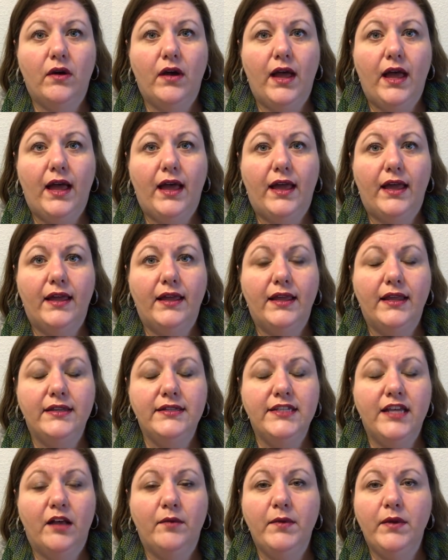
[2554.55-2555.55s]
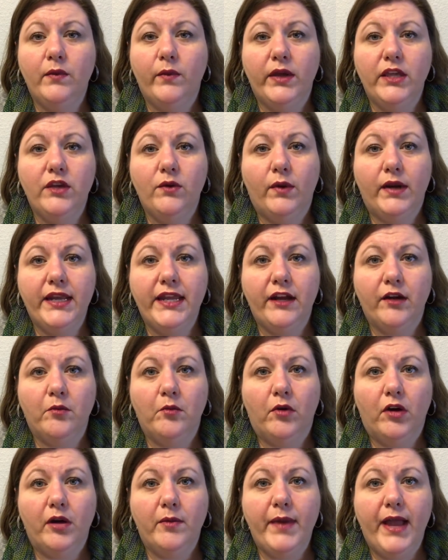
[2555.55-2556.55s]
and tell me what you want to hear
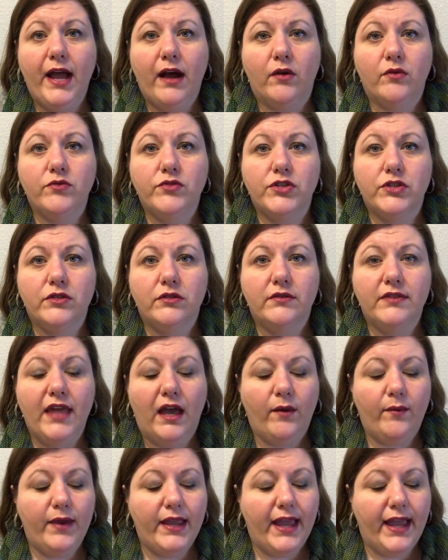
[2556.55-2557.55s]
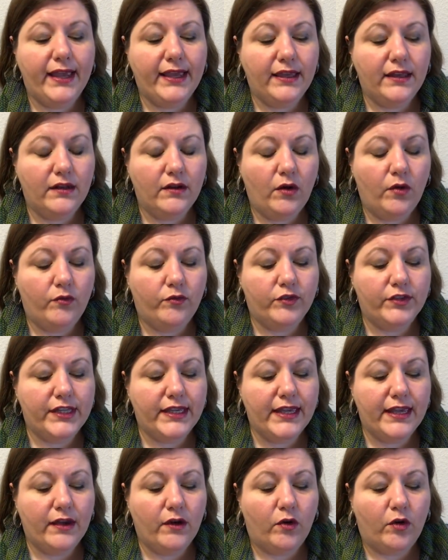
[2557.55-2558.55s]
more about. That way I can
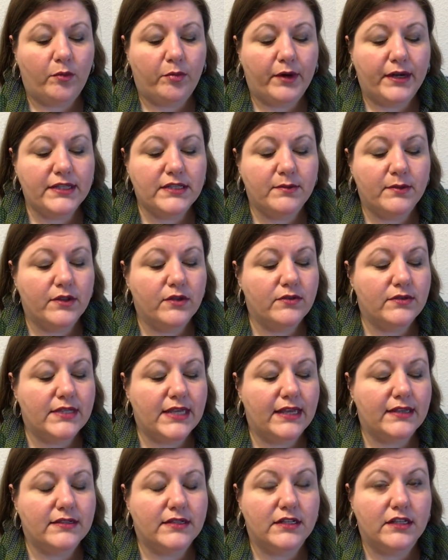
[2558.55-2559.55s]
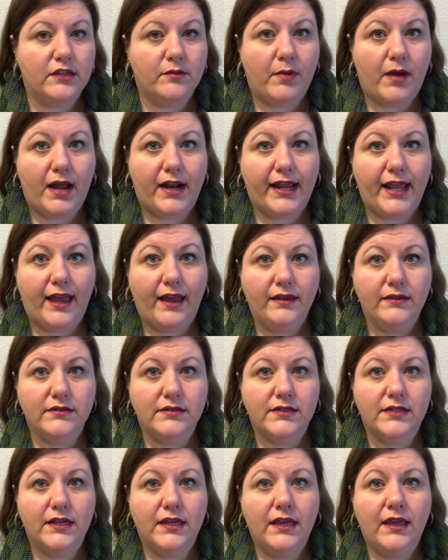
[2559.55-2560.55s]
hopefully incorporate some of those things into the
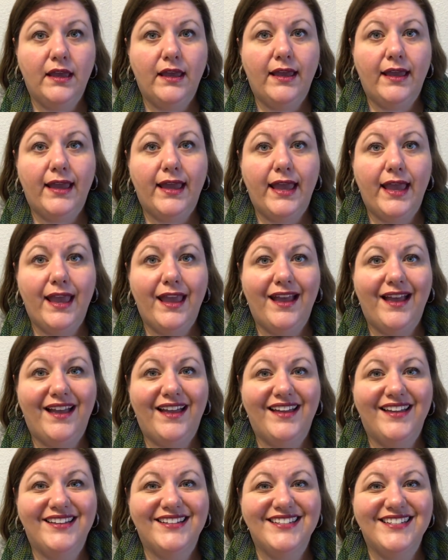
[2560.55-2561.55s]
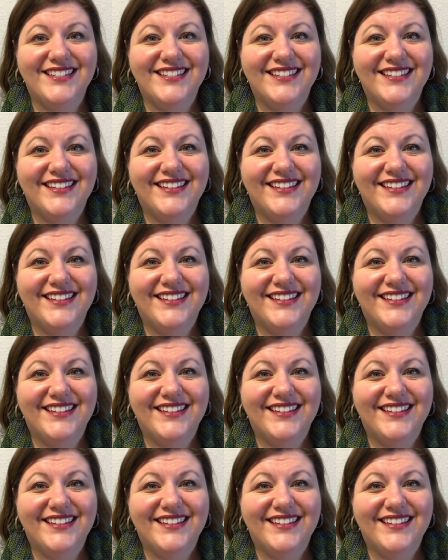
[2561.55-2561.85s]
podcast. And